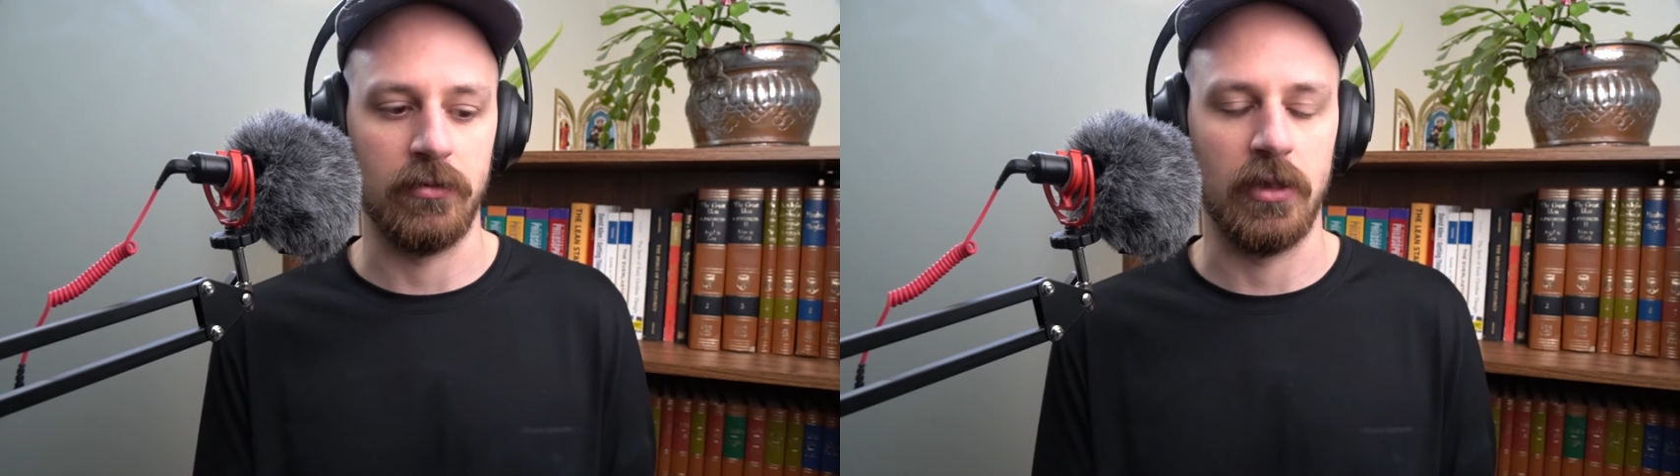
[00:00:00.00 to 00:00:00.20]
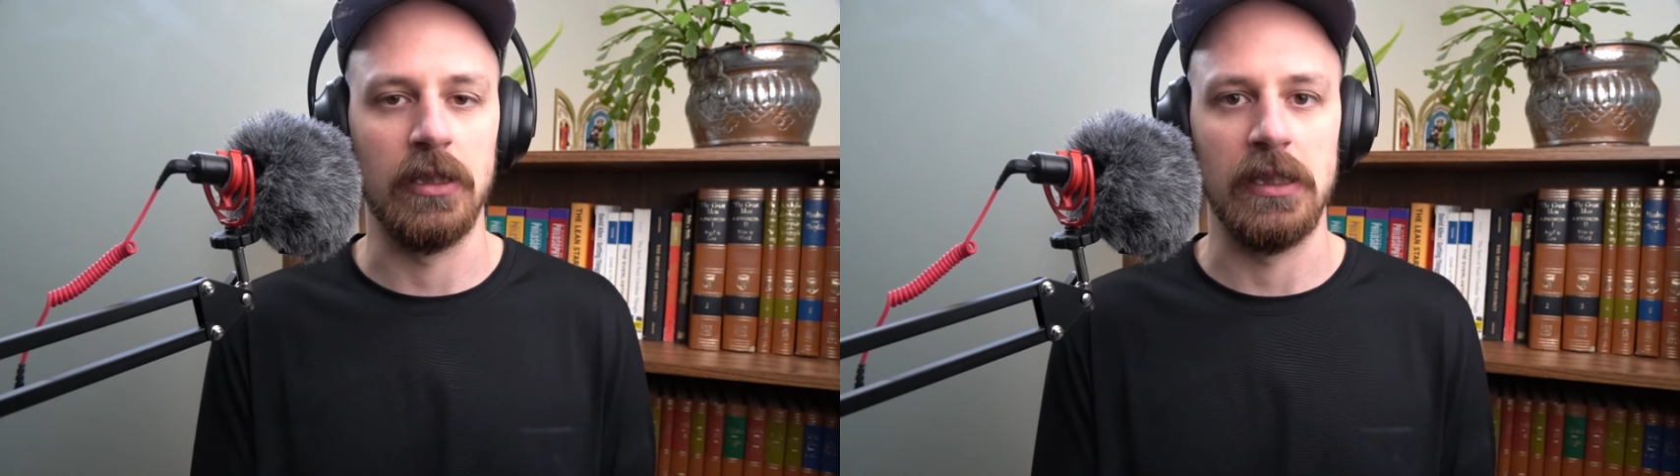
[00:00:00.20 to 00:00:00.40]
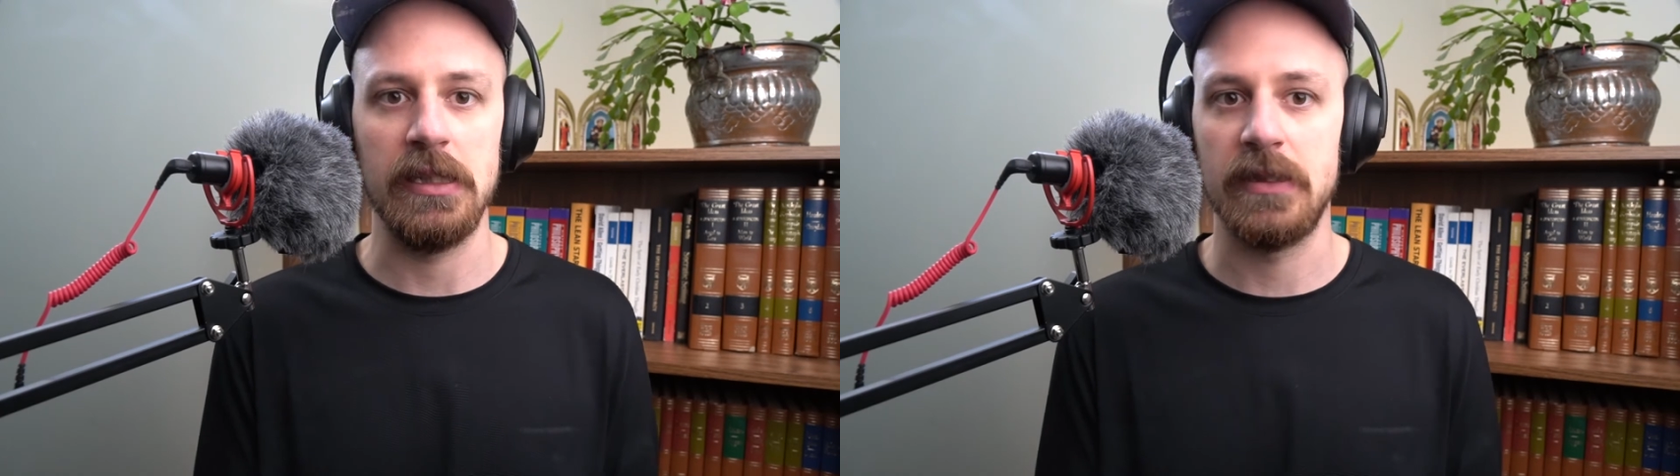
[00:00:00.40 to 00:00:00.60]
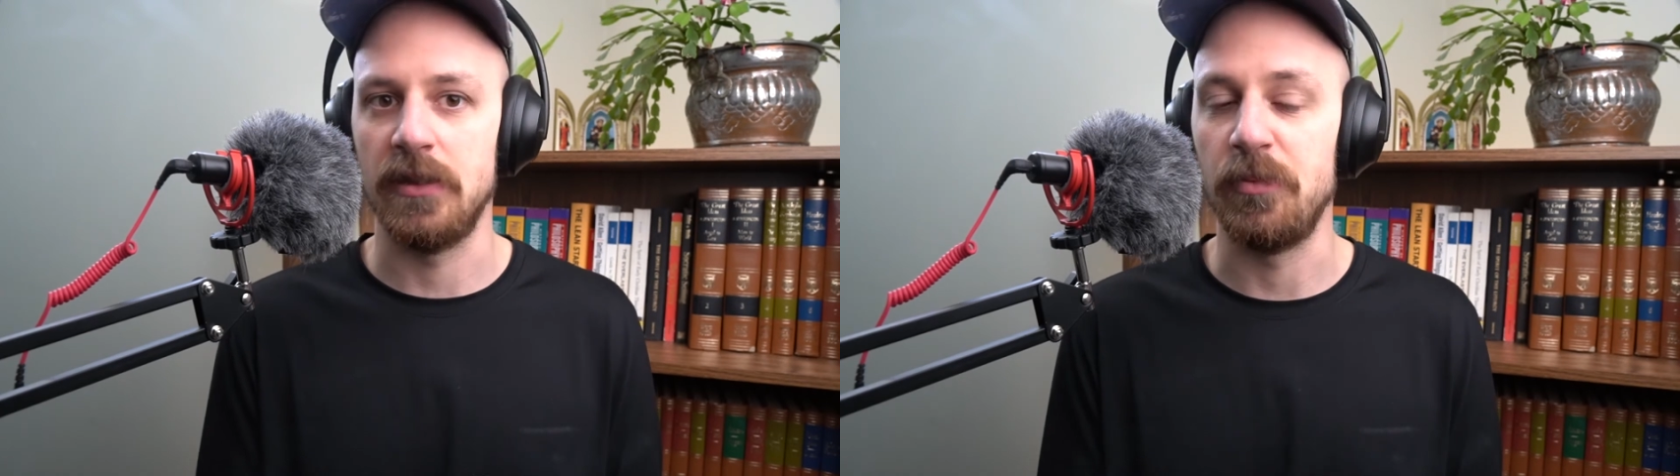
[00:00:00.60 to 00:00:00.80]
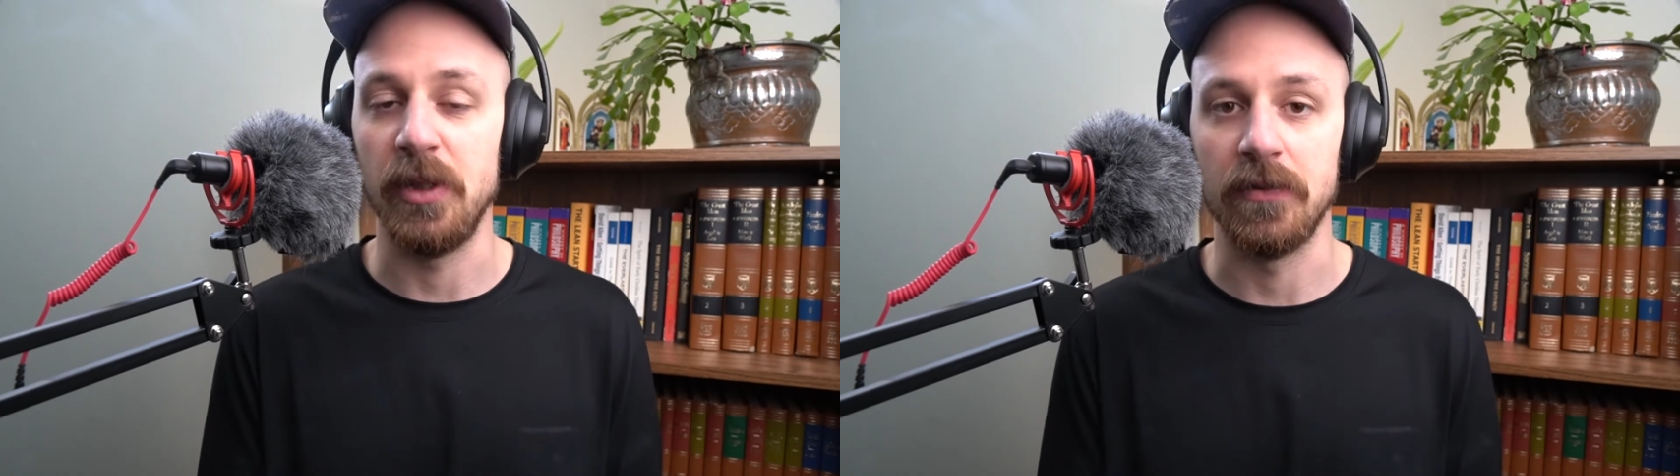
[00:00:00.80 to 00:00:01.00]
or at least the
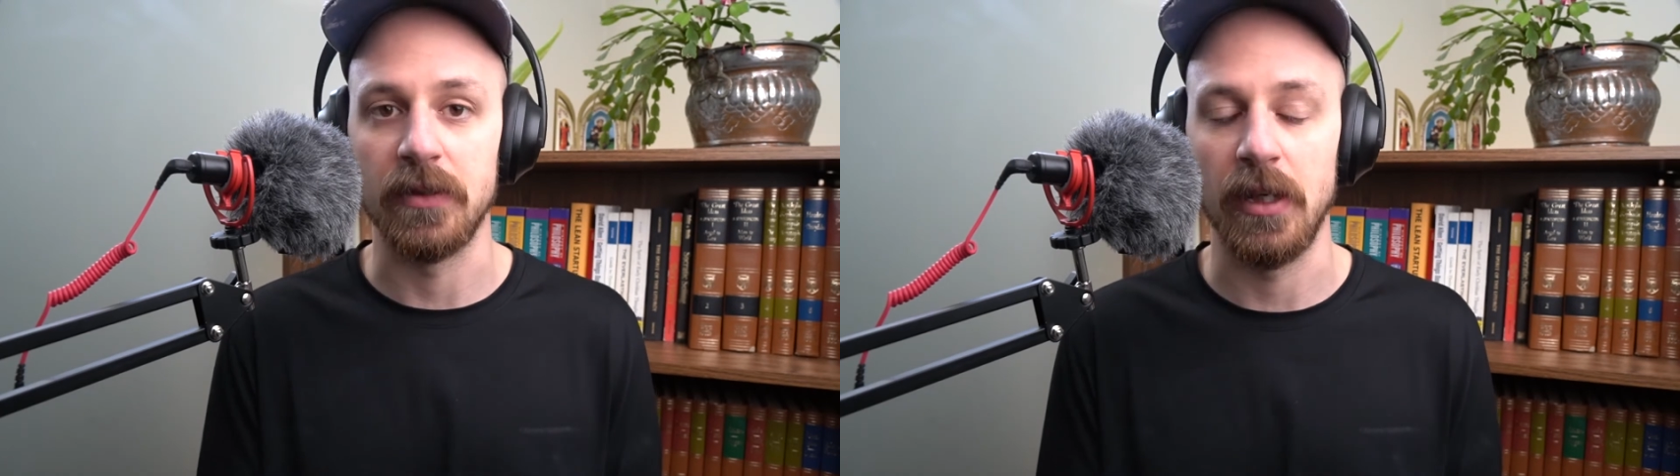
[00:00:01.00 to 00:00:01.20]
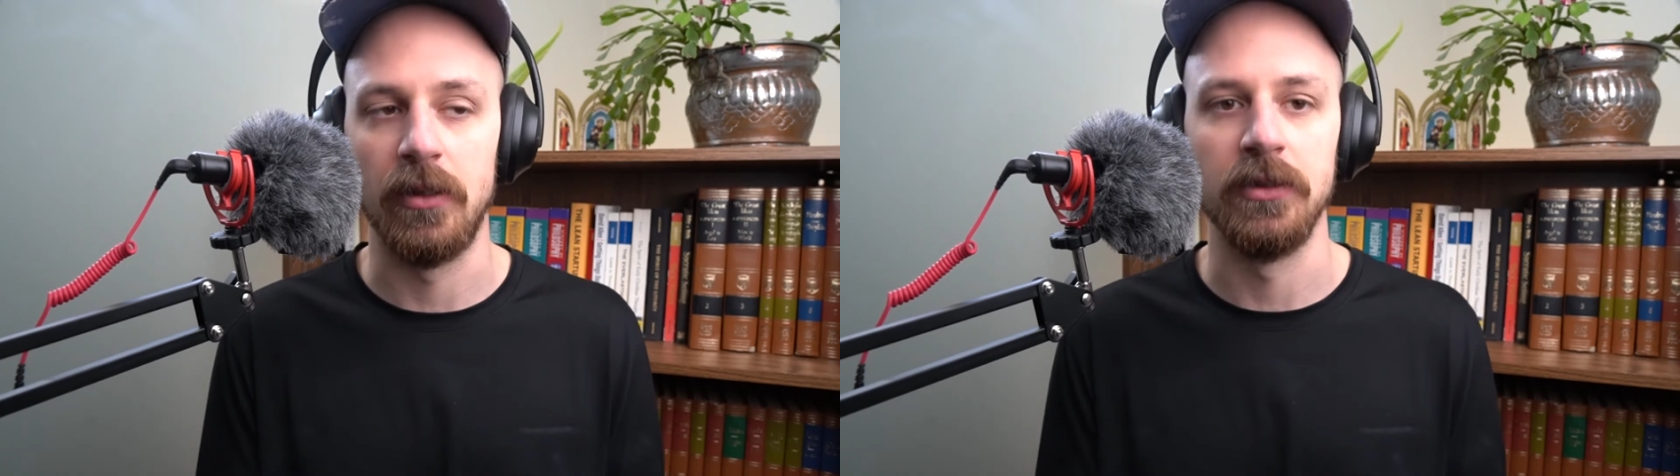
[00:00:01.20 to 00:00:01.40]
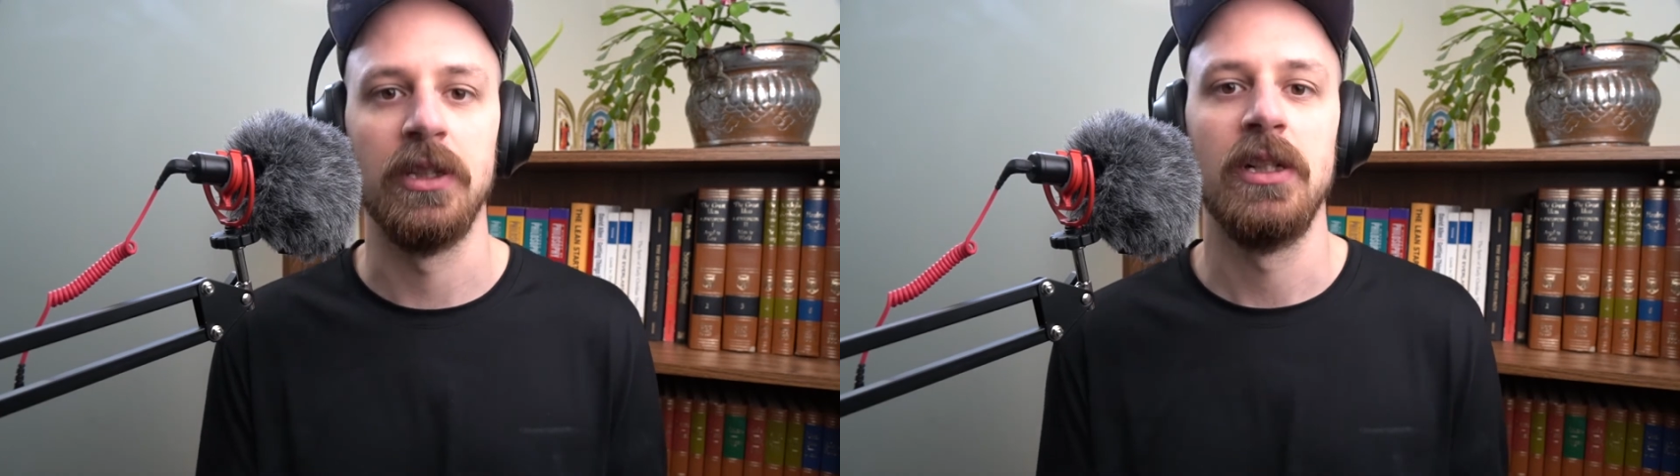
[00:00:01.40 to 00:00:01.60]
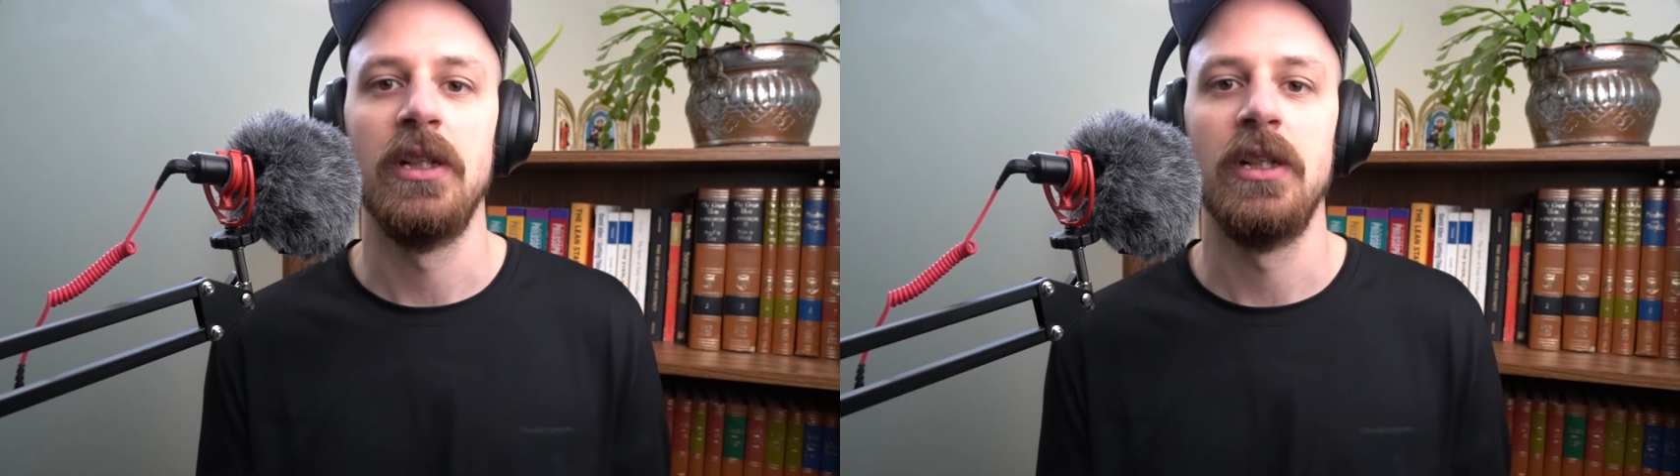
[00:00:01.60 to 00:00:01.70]
speed of sound.